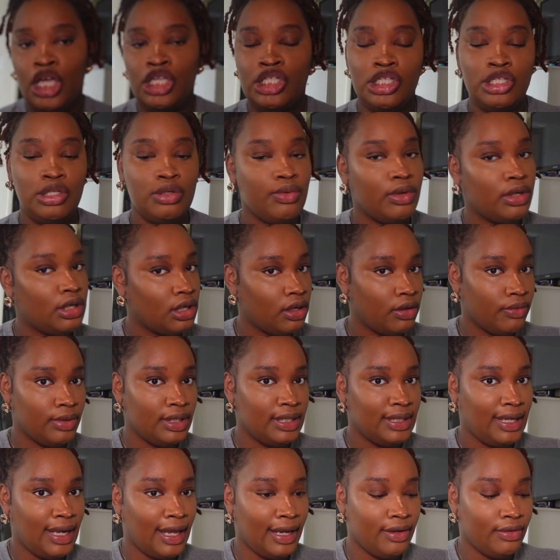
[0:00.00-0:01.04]
So you wanna go
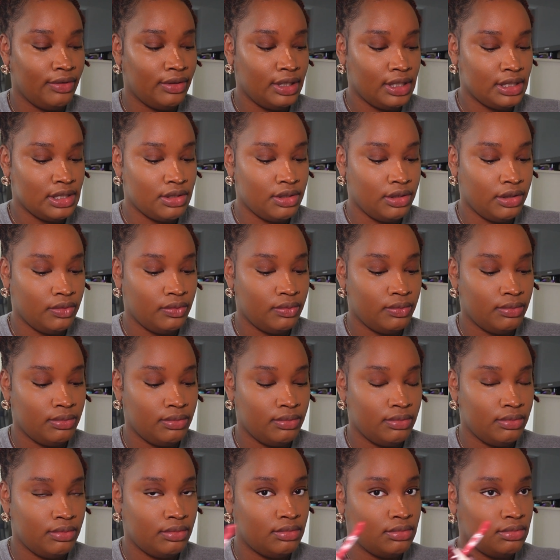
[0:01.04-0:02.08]
really light on this, girl.
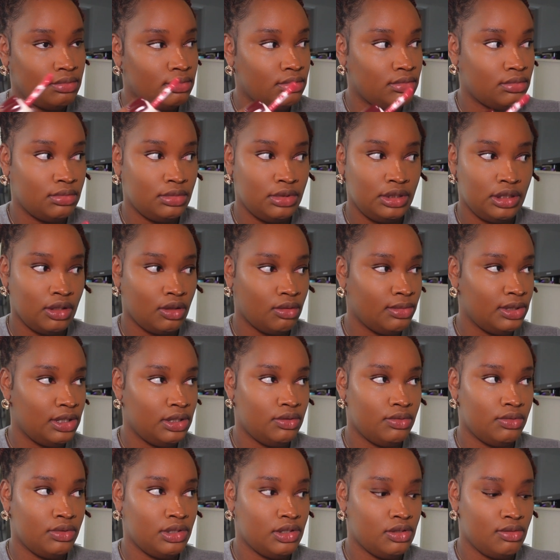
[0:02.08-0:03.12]
Don't be
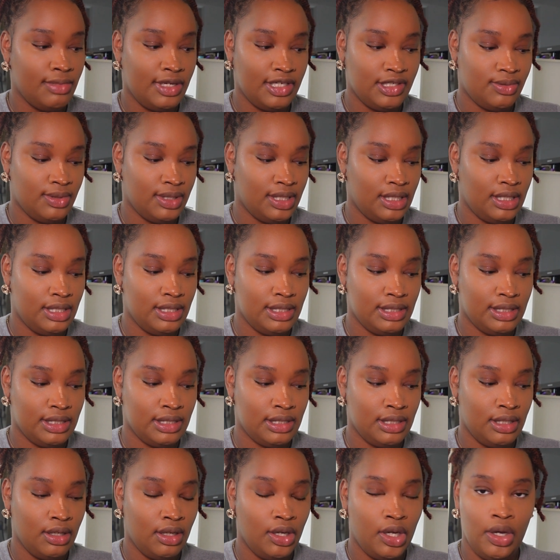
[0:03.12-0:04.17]
doing too much with
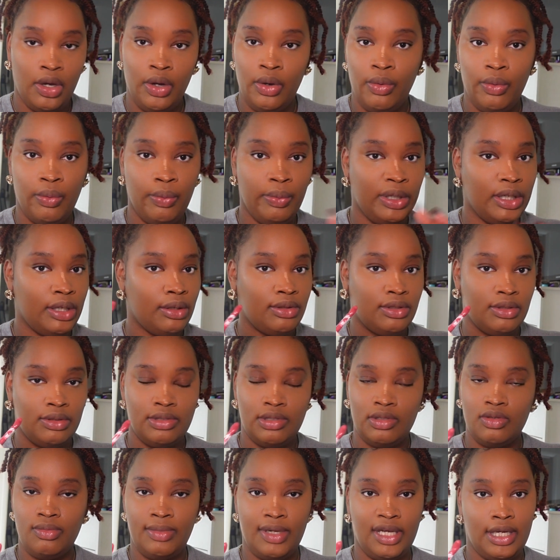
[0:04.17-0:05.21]
this. Don't do
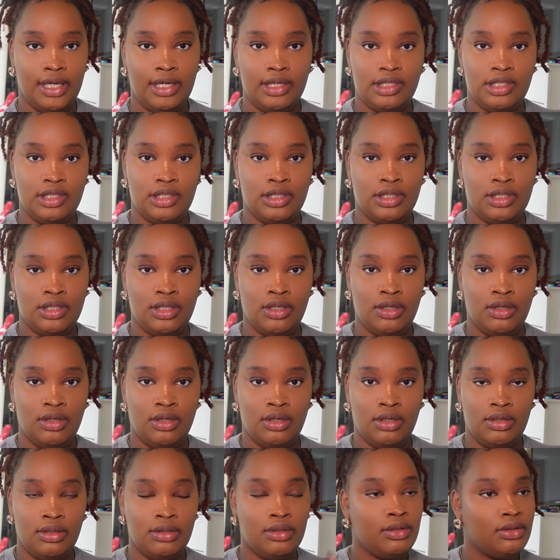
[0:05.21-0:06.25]
too much,
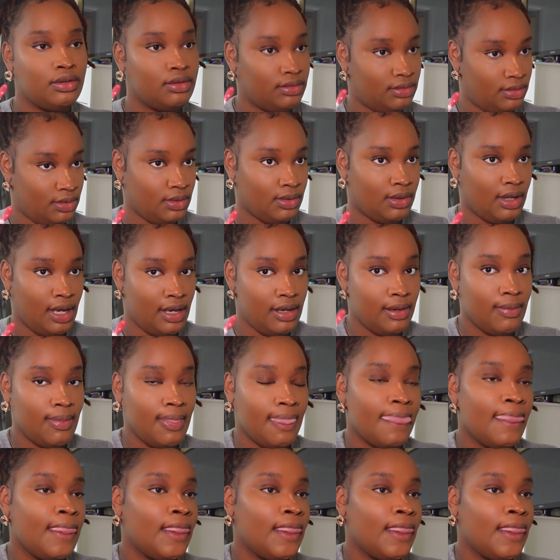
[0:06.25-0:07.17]
okay?